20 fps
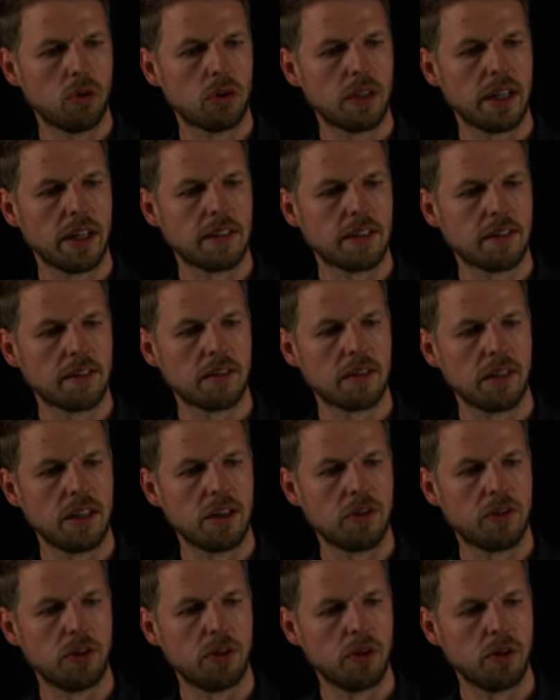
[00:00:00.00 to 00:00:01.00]
let's
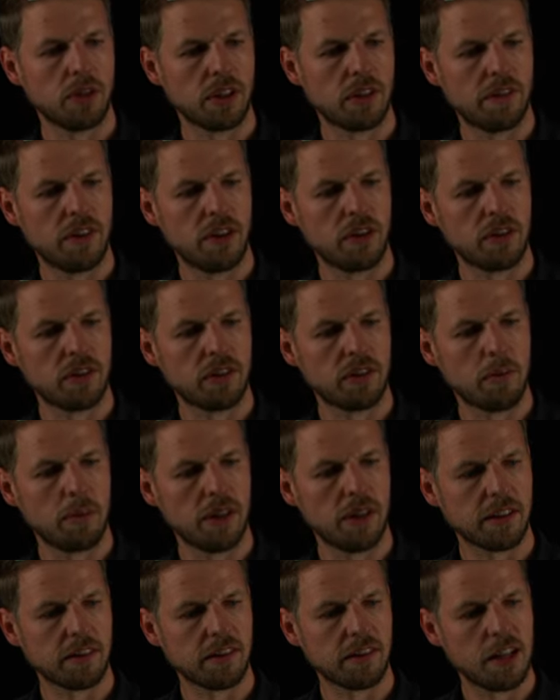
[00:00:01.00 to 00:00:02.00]
introduce a very simple
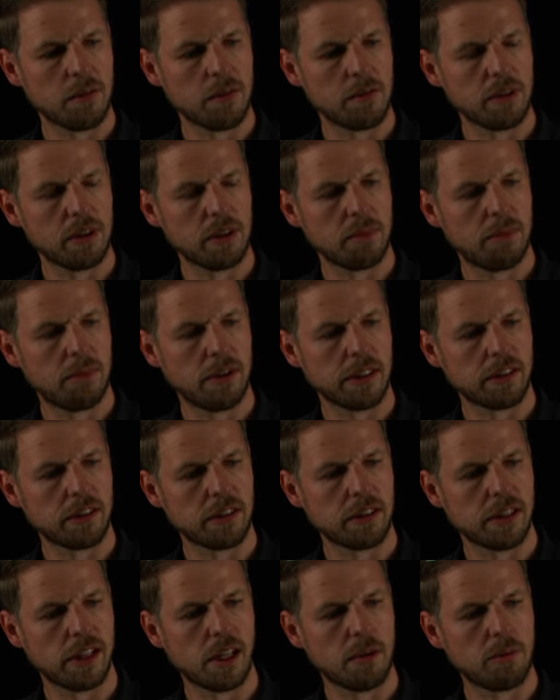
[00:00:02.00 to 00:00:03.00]
example, but
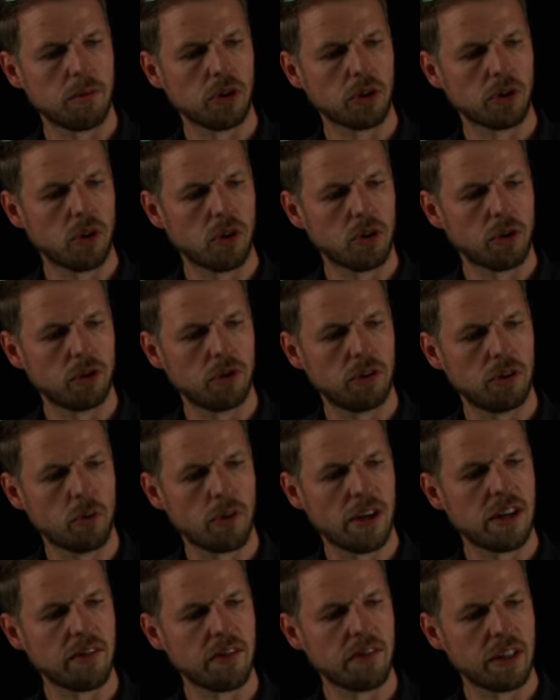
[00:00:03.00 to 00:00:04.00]
I'm not going to
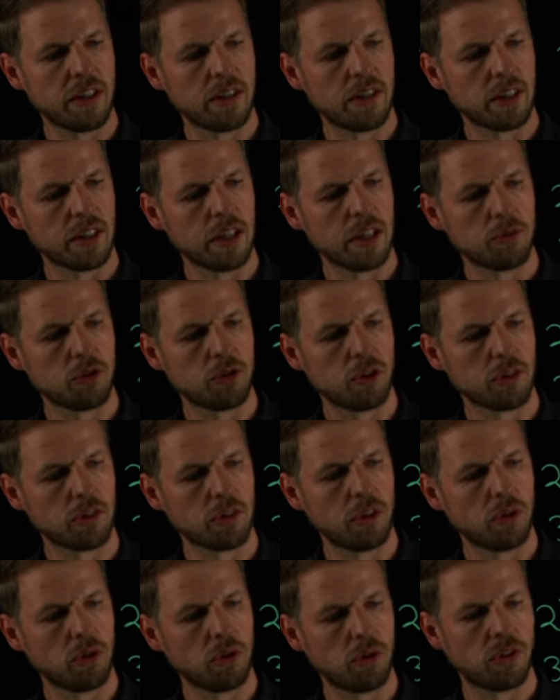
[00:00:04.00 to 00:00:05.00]
derive anything, I'm just
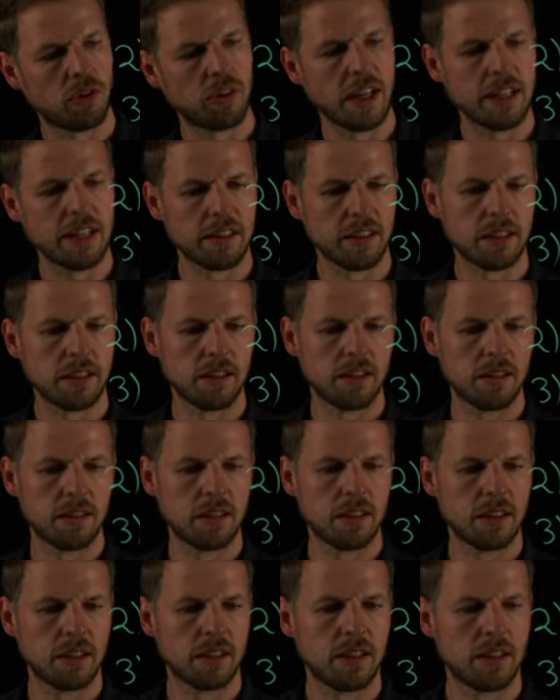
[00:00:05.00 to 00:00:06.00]
going to state it,
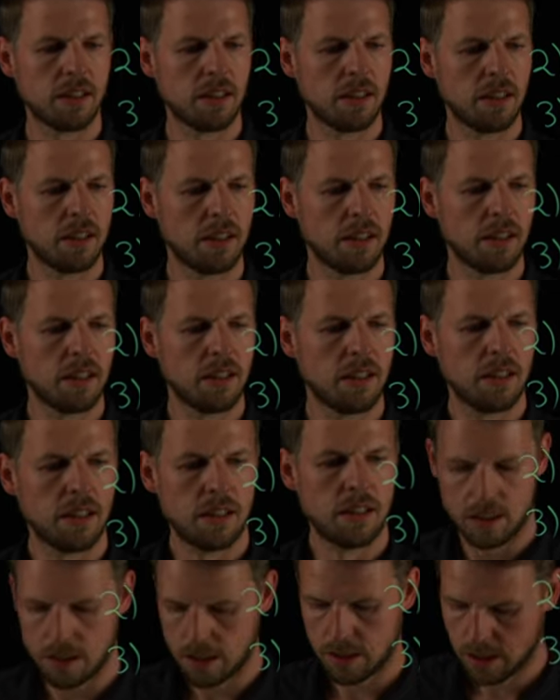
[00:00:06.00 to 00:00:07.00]

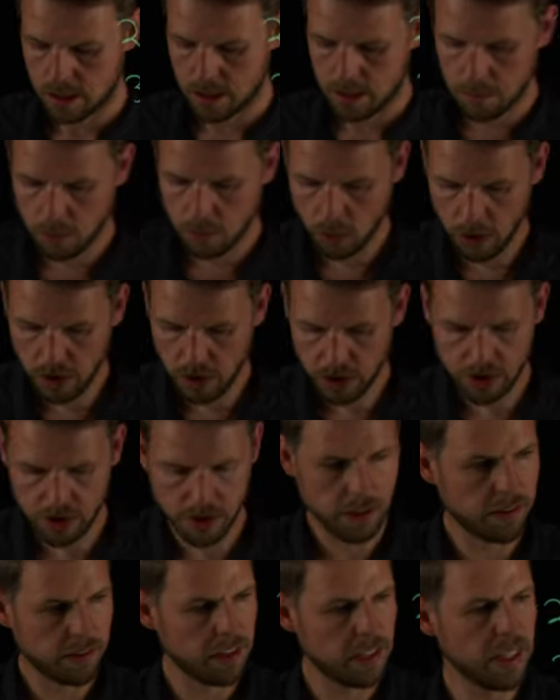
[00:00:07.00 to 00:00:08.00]
um, which
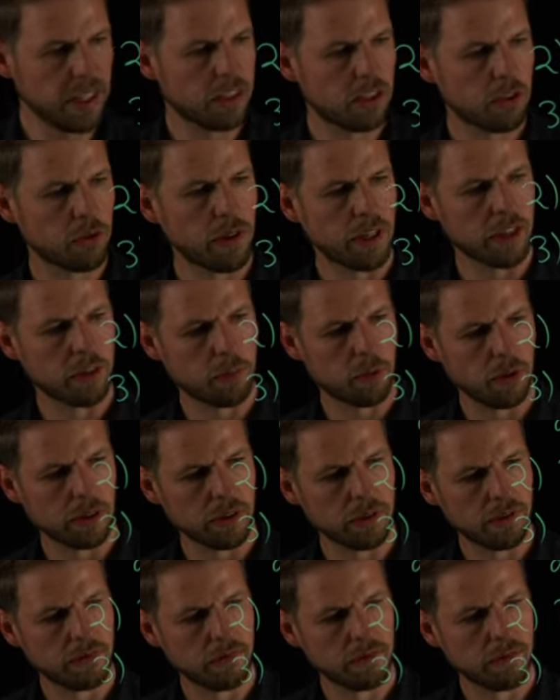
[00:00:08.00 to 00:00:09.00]
is heat transport.
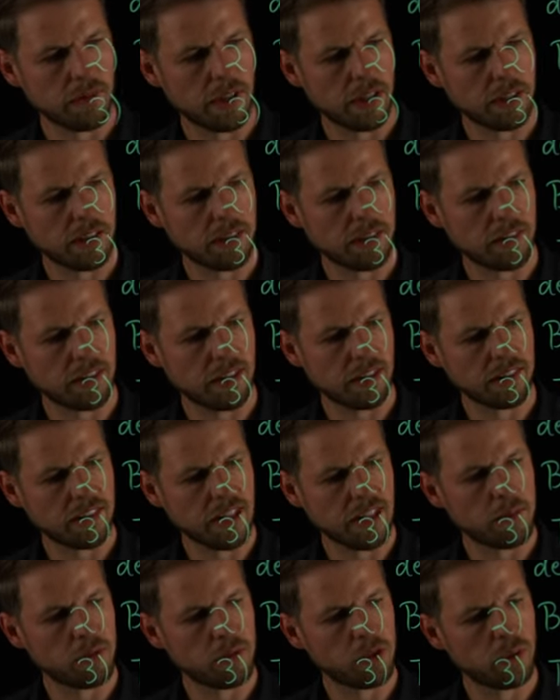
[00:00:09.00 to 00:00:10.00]
And this is the
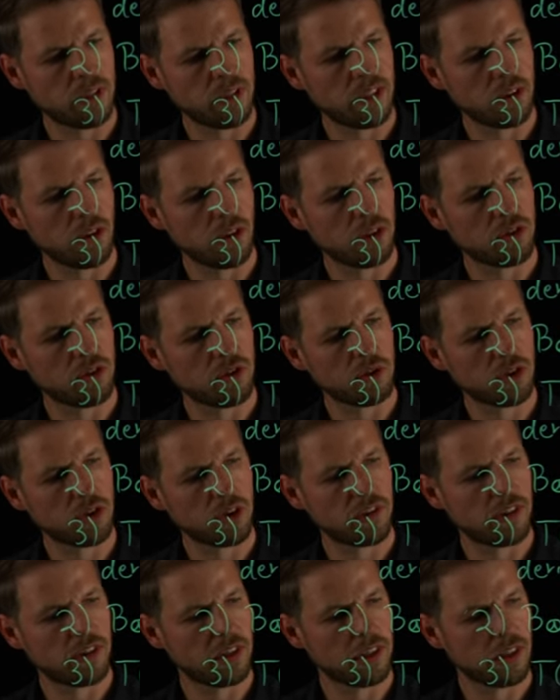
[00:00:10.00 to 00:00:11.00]
example we are going to
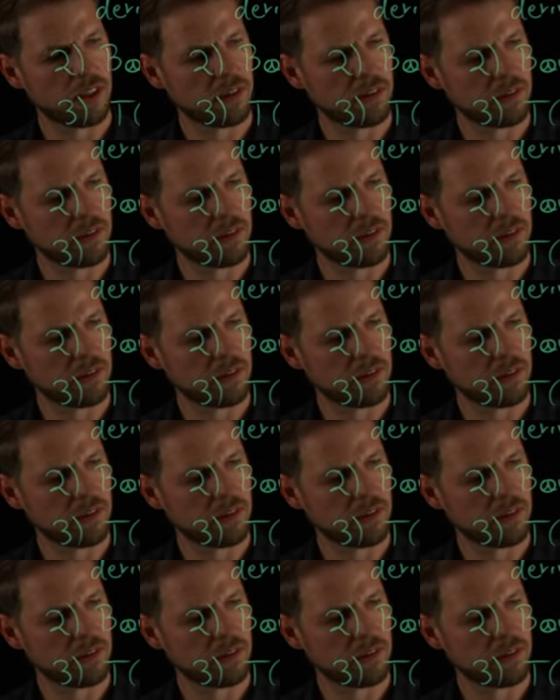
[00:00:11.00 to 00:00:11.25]
consider